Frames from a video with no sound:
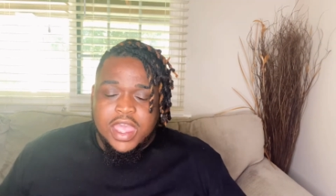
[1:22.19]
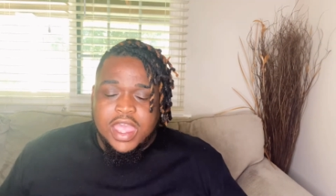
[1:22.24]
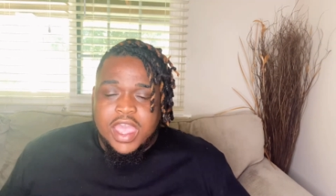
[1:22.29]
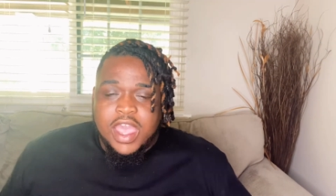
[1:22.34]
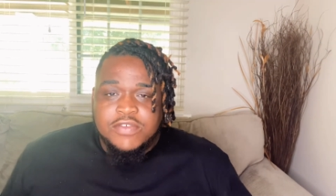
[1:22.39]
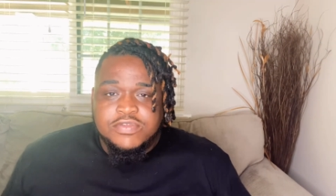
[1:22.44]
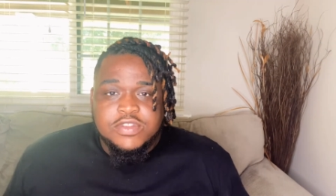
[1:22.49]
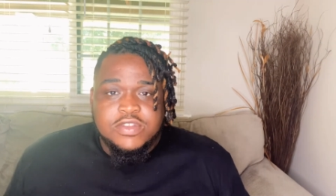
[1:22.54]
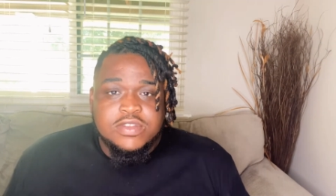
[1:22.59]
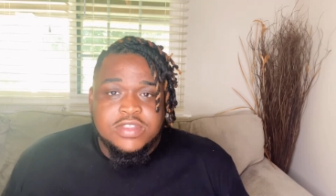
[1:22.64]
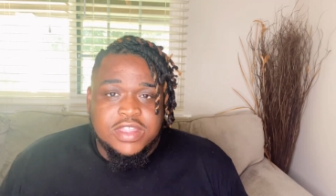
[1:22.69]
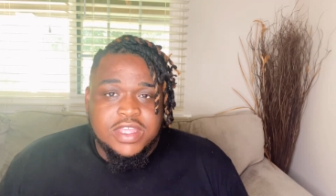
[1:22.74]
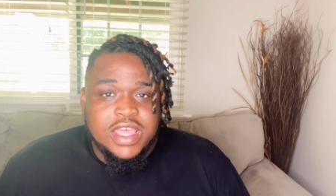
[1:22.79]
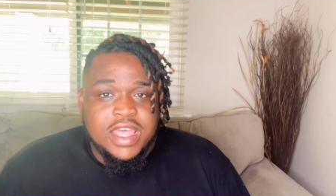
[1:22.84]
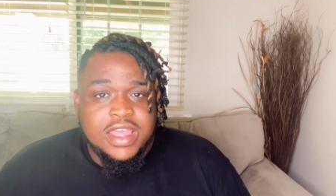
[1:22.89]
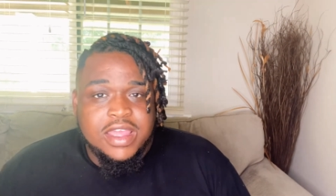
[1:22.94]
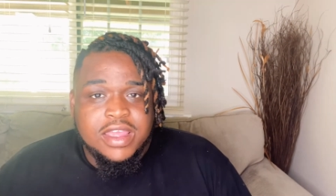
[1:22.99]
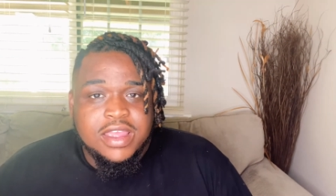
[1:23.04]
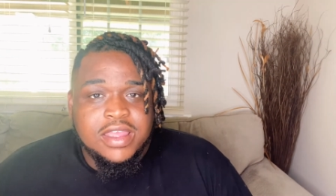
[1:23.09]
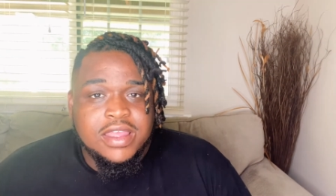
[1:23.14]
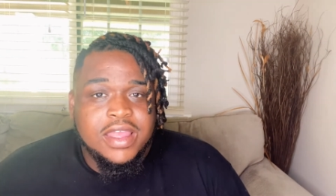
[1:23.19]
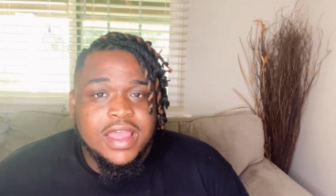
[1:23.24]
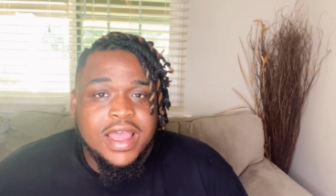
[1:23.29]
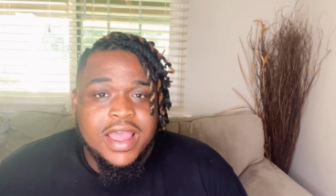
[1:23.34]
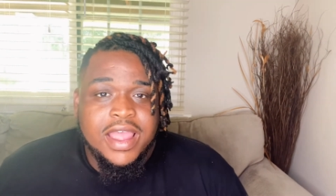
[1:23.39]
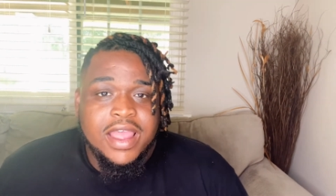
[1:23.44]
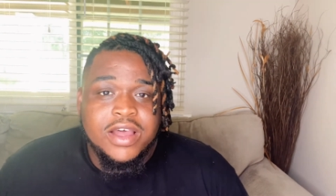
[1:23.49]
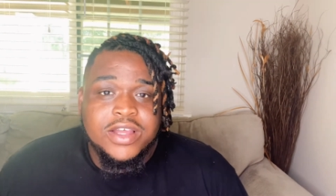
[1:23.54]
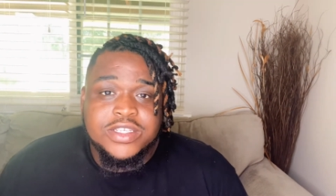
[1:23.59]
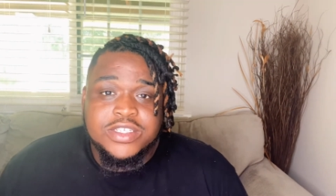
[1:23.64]
After that,
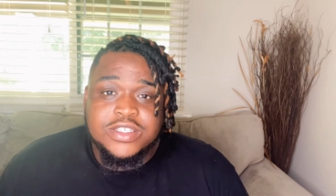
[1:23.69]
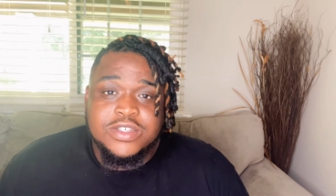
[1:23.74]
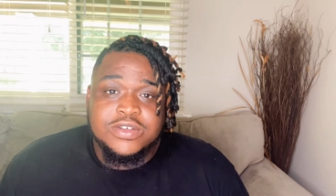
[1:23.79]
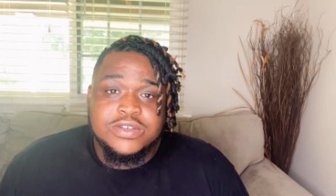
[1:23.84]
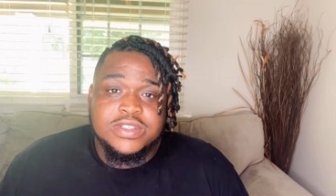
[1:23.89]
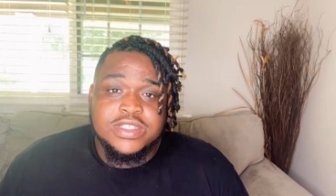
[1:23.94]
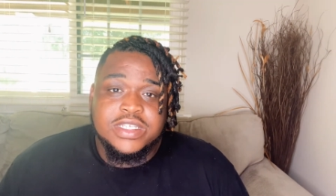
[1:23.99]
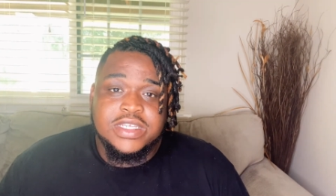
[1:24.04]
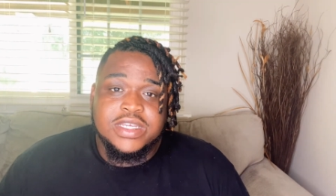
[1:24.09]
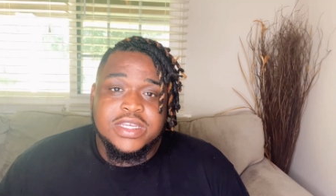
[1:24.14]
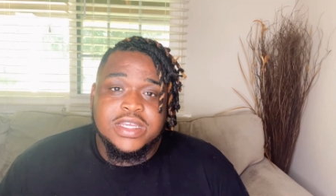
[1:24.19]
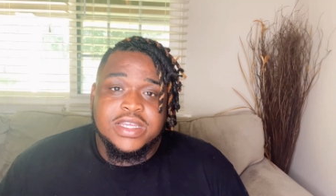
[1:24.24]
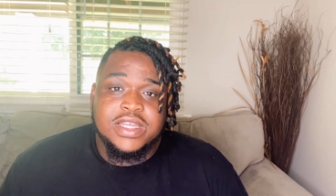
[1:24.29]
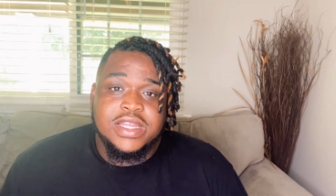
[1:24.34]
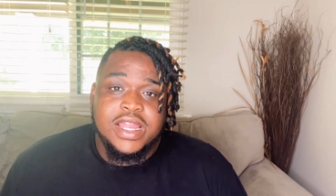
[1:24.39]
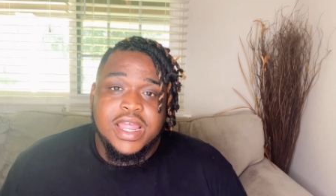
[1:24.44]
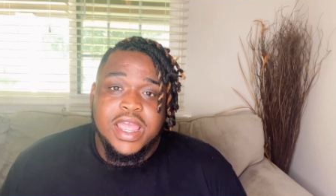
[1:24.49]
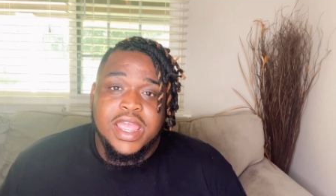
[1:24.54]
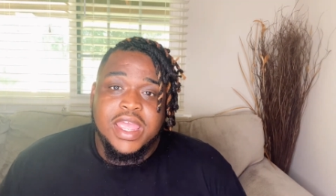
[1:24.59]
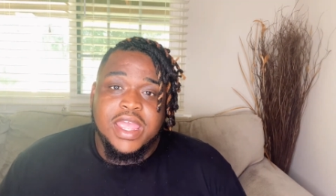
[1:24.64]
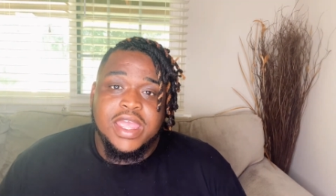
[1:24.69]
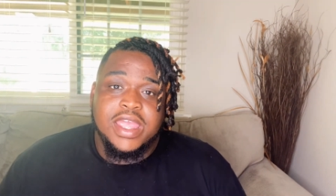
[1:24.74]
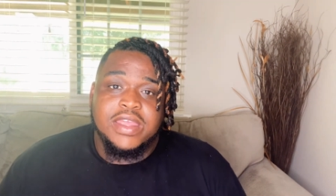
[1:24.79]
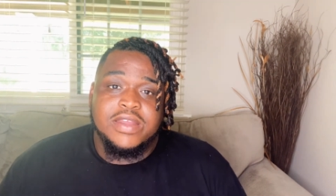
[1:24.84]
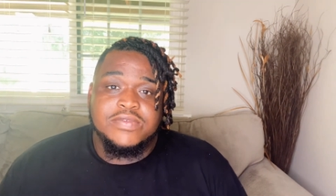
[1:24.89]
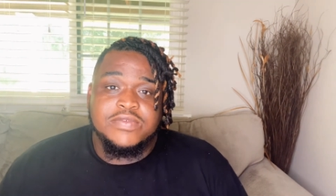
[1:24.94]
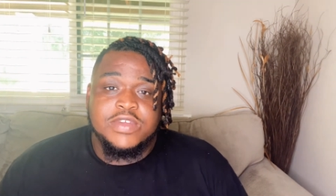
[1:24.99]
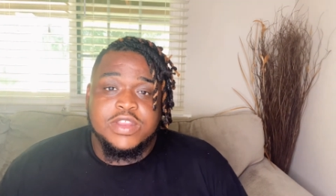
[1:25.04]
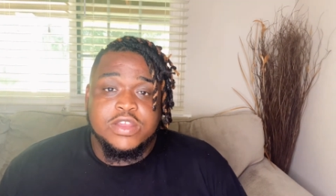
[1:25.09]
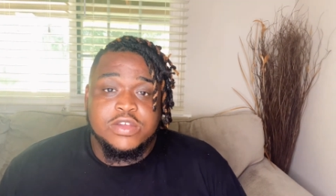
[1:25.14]
I also did
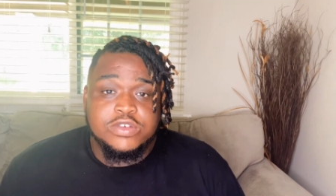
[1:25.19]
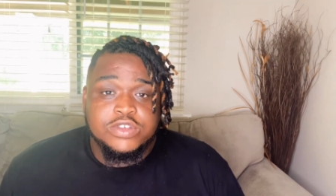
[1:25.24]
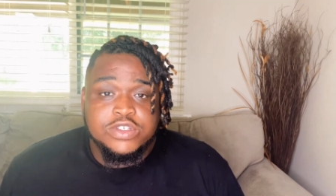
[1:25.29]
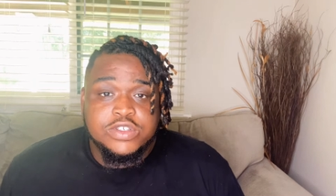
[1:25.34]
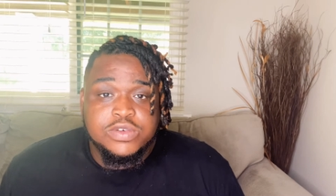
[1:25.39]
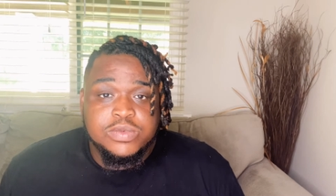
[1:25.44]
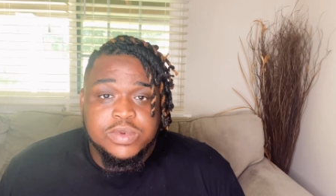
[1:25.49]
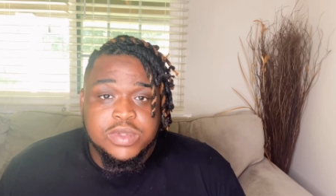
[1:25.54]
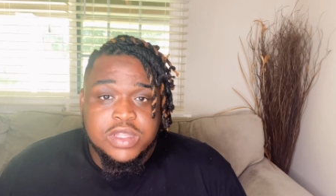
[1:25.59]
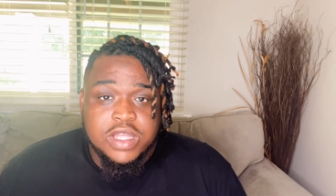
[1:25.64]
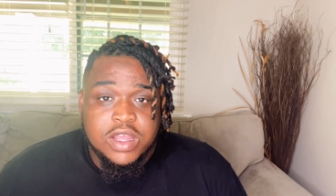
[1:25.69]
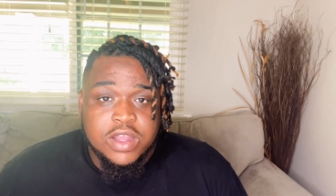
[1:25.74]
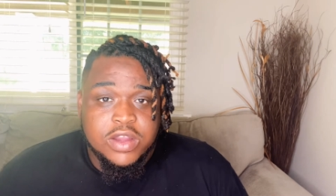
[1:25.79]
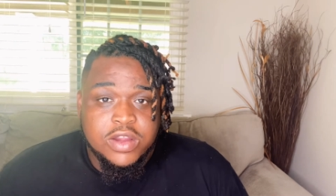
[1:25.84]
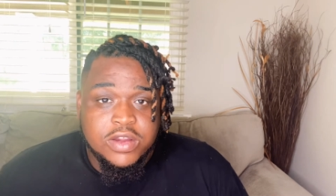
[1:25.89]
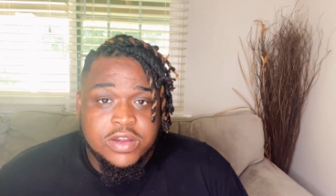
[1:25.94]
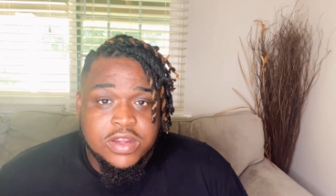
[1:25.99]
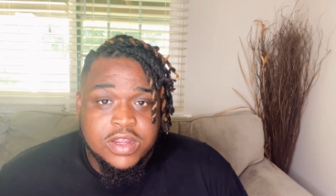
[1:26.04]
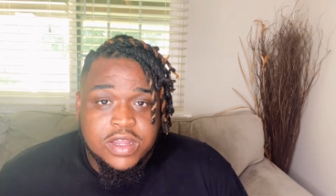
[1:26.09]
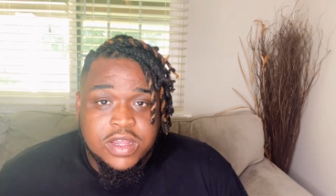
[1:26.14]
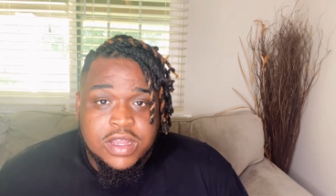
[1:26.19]
a video shoot with her